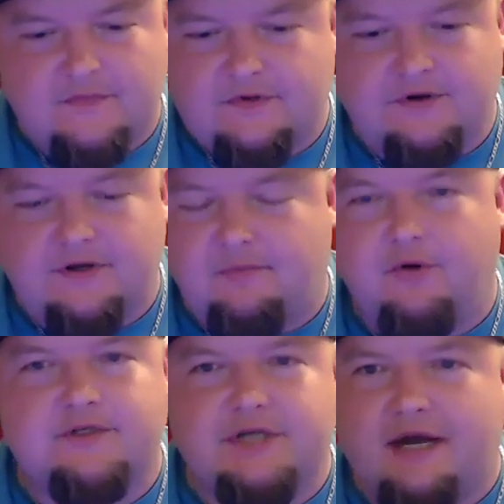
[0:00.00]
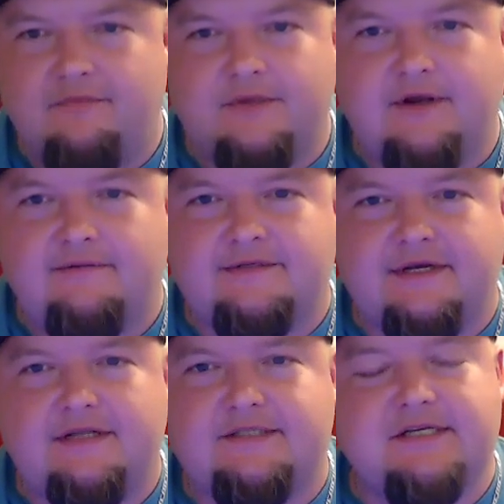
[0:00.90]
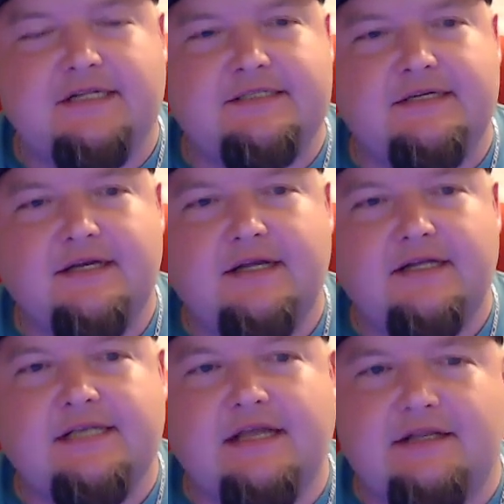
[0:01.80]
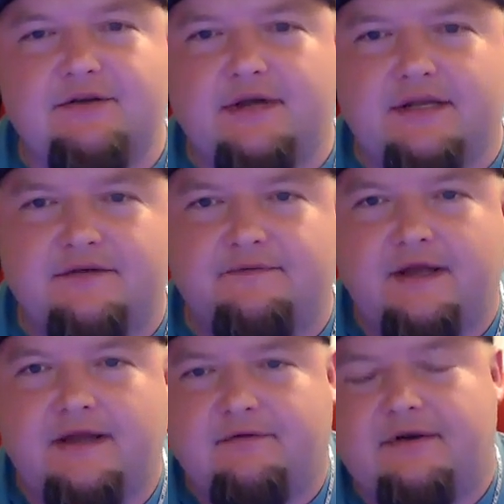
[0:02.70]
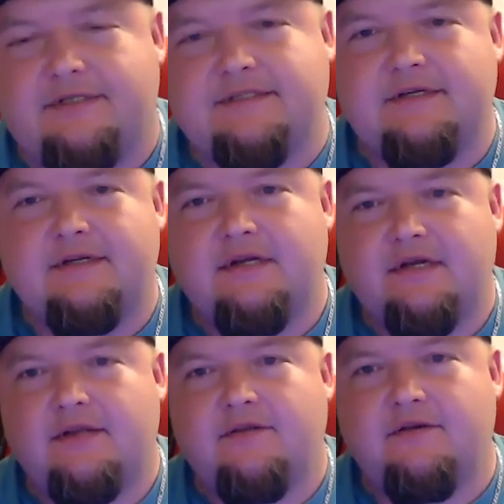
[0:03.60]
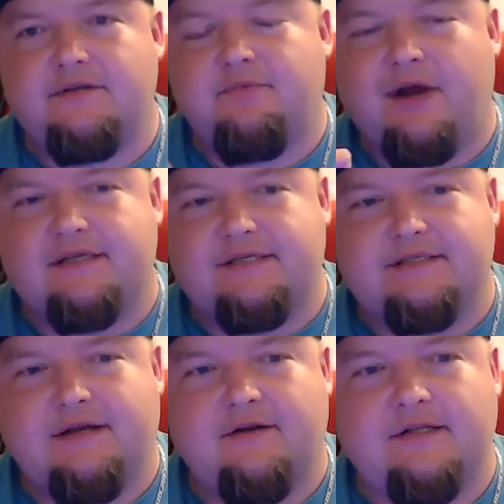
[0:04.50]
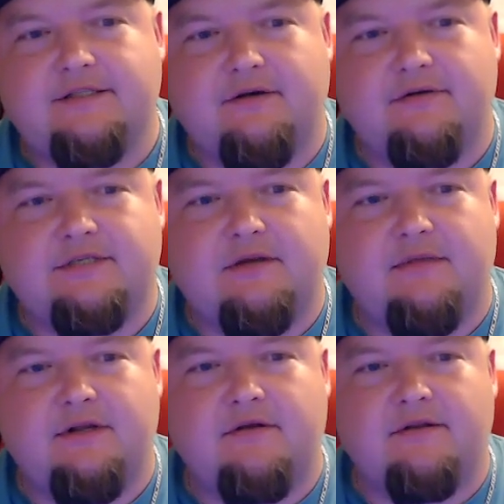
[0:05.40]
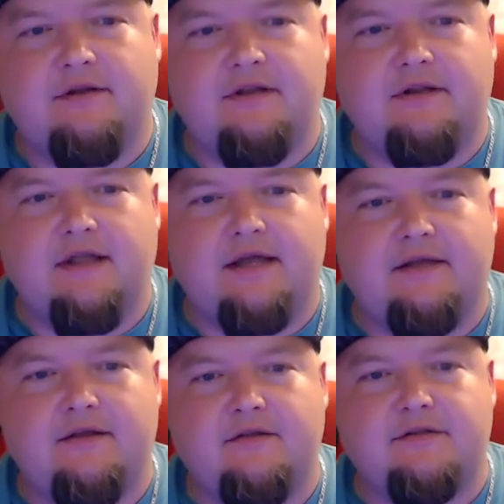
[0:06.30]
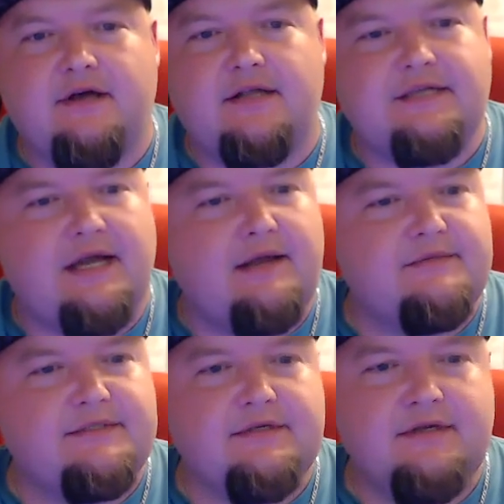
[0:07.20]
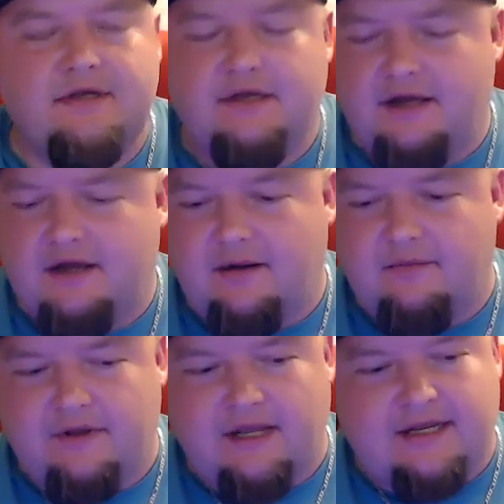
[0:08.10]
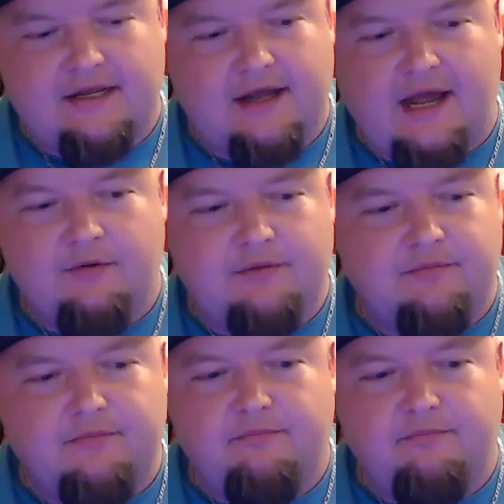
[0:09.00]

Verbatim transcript: cooking a pork chop. You know what I'm saying? It's it's it's not like doing it to flavor. It's there's a process there, and so some you know, and then like there's a lot of times um, that like I would